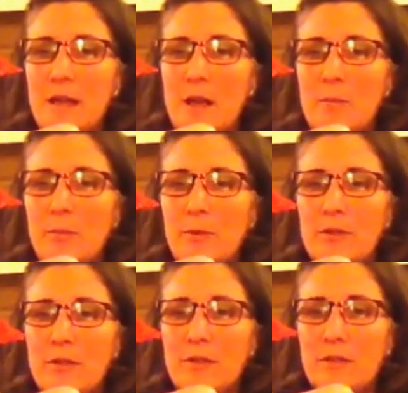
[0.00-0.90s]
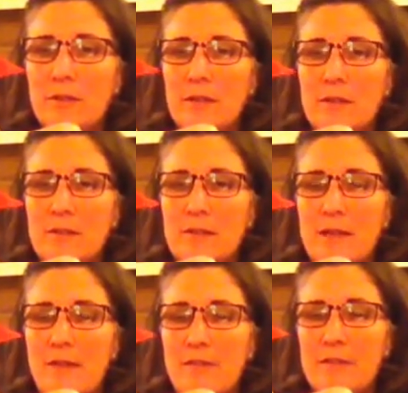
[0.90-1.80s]
upward into the
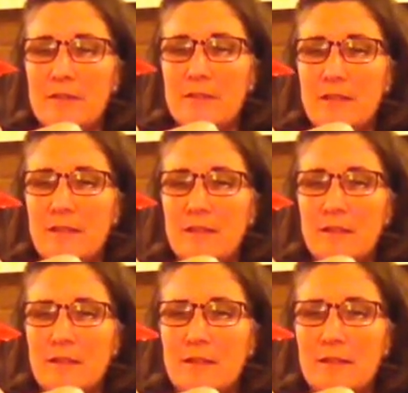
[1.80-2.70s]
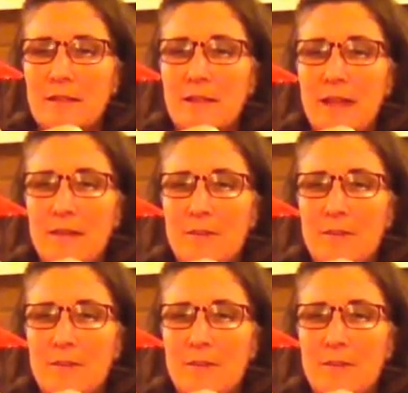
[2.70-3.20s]
heavens. Again,